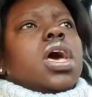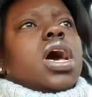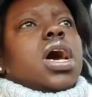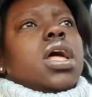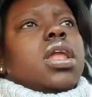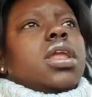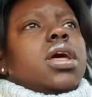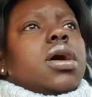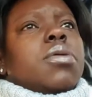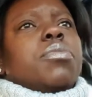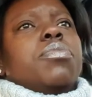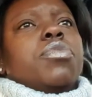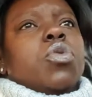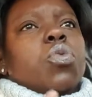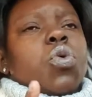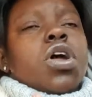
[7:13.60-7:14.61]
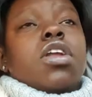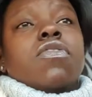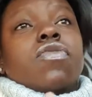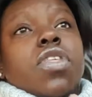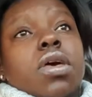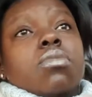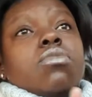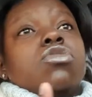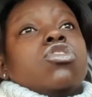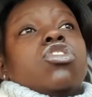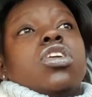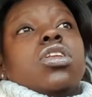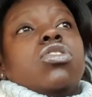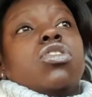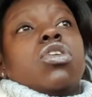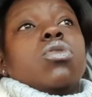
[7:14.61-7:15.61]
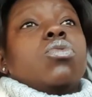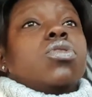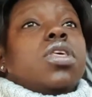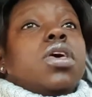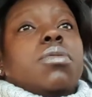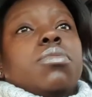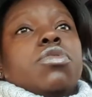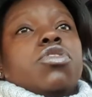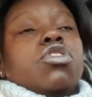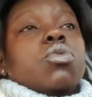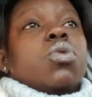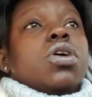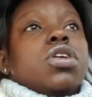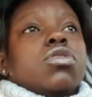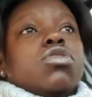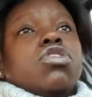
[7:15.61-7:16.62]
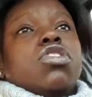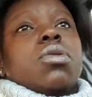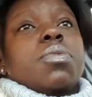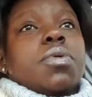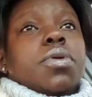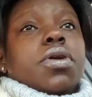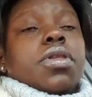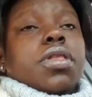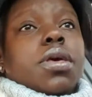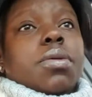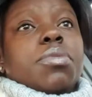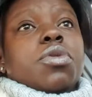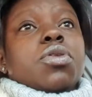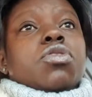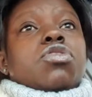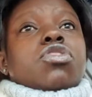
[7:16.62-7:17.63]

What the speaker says: And one of them, she told them she wanted to separate them, you know.